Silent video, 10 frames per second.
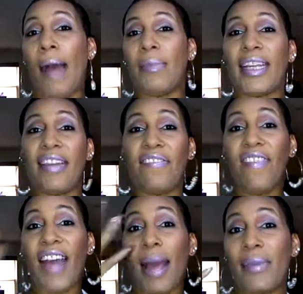I'm looking
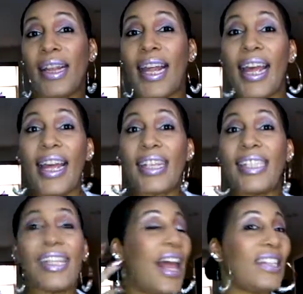
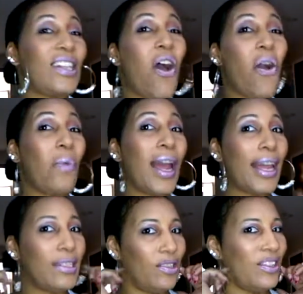fabulous as
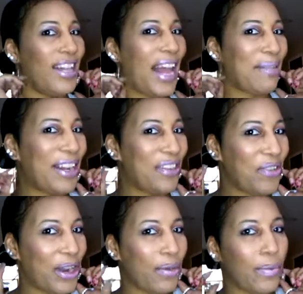always. Do you like my
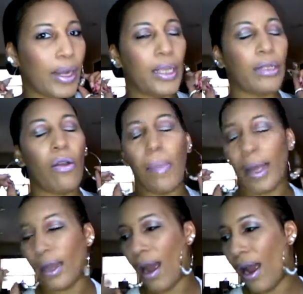new earrings? Oh
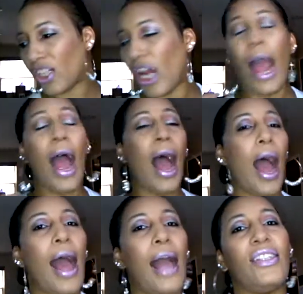my gosh,
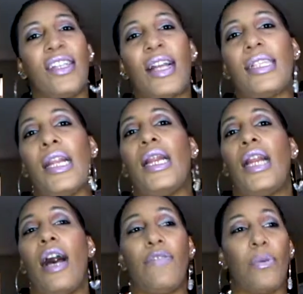I just
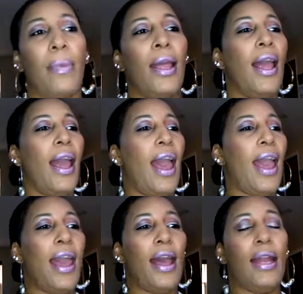love them.
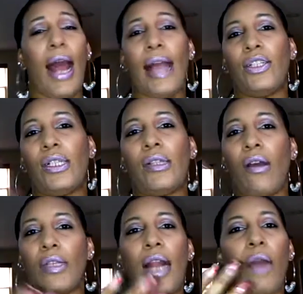And I just
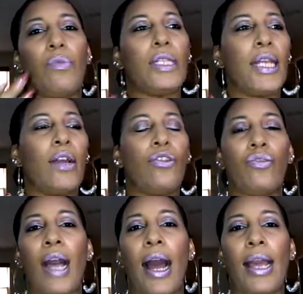thought that I would tell
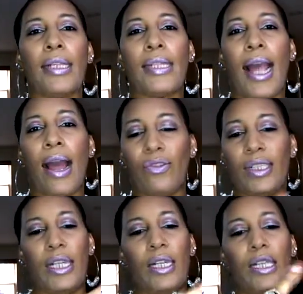you guys how
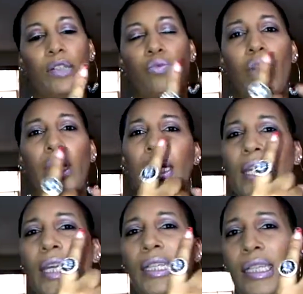you see this
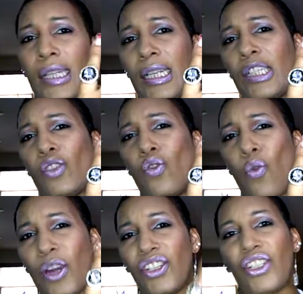ring. Isn't this
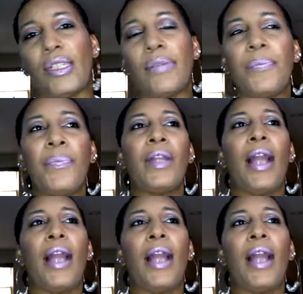gorgeous?